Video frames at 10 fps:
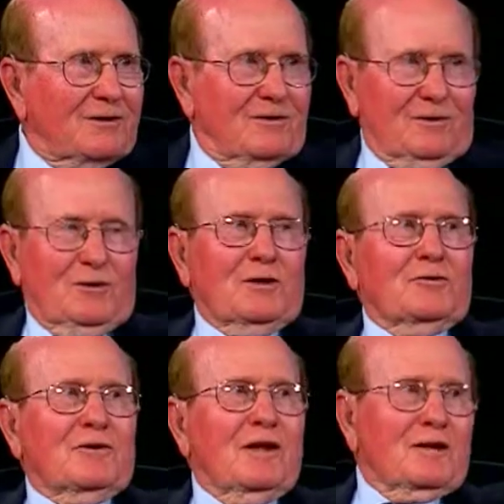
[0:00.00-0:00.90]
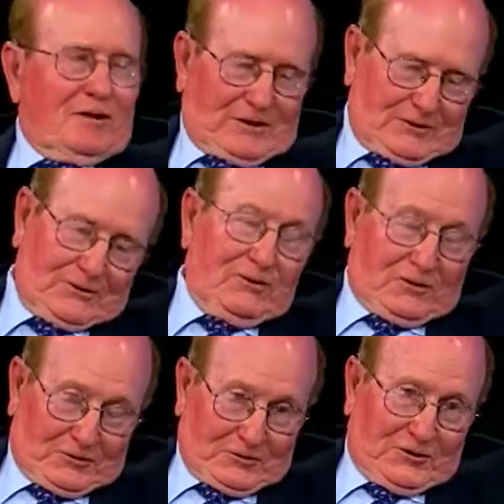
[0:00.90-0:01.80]
so he's standing there.
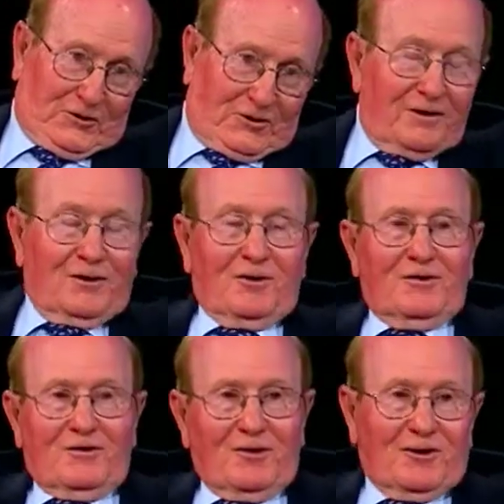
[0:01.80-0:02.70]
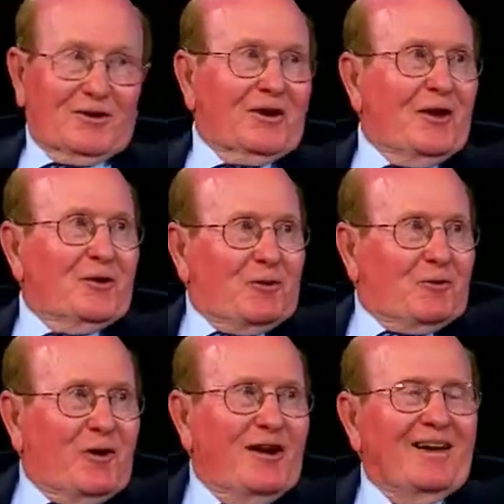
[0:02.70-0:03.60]
Uh-huh. Looking down the
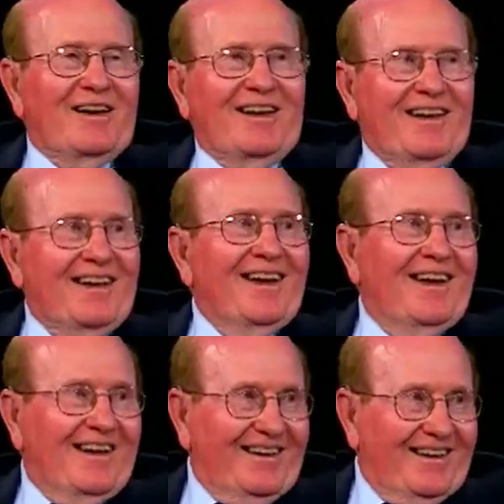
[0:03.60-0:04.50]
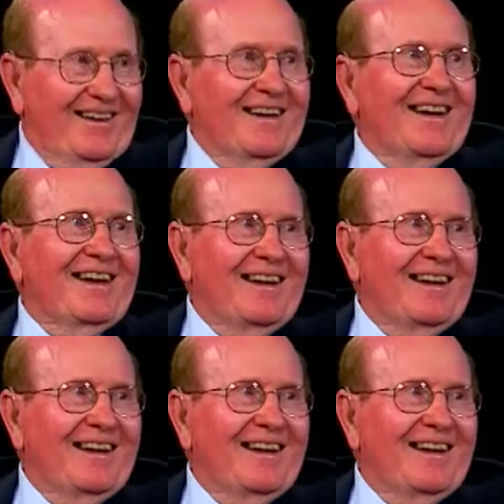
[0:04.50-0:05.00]
front. That, that's what you're fighting